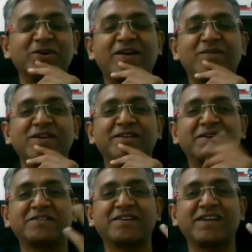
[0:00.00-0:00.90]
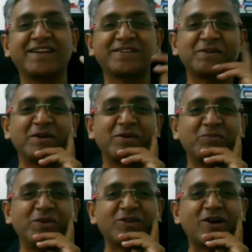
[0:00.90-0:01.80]
so Avi, great.
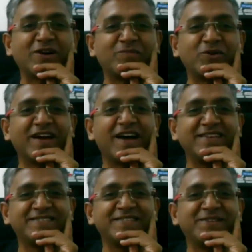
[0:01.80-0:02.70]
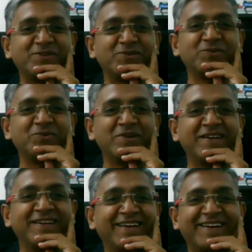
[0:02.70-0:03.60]
We talked about ICQ,
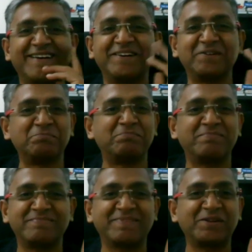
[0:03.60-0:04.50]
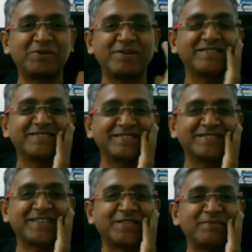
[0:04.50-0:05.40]

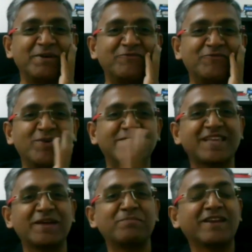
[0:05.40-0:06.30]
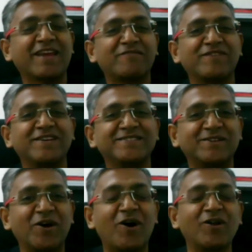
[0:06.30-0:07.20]
Satyam Infoway, cyber
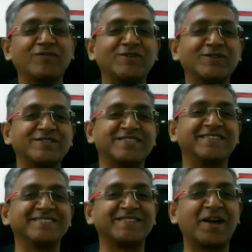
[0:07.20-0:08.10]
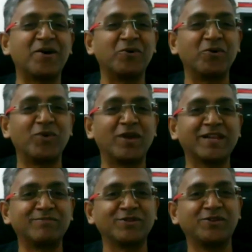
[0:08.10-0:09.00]
cafes, and all of those things. Now,
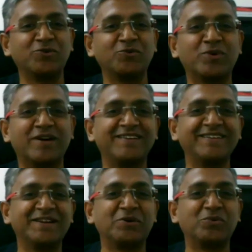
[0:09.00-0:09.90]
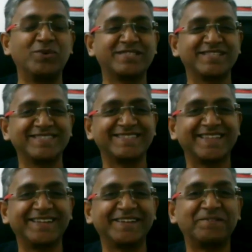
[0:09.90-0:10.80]
welcome to the new world, which is
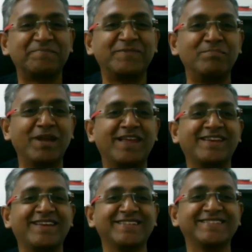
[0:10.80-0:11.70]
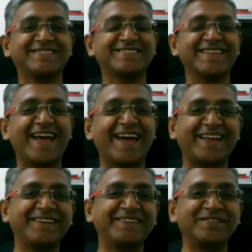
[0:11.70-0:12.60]
the millennials
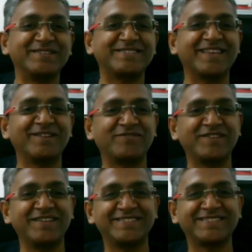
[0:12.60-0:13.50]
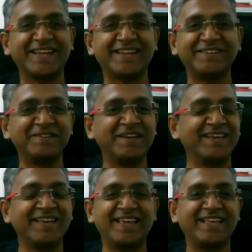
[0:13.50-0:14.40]
and the selfies and